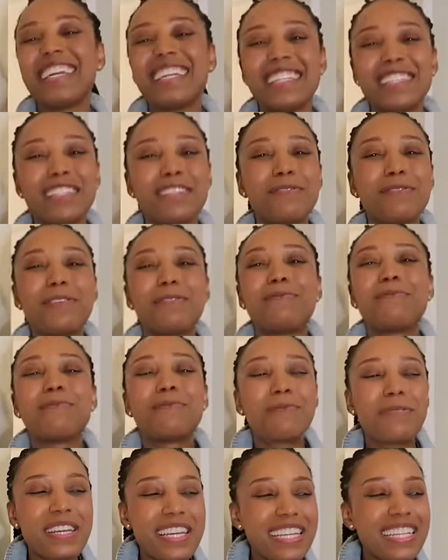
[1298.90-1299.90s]
it
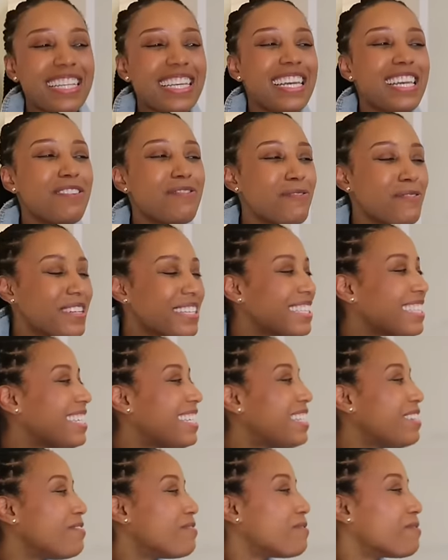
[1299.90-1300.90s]
would really,
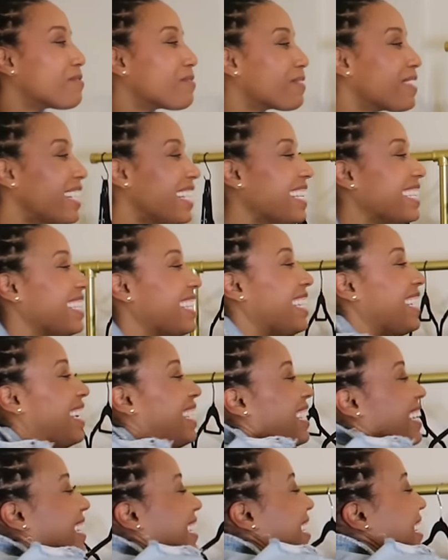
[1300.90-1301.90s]
really, really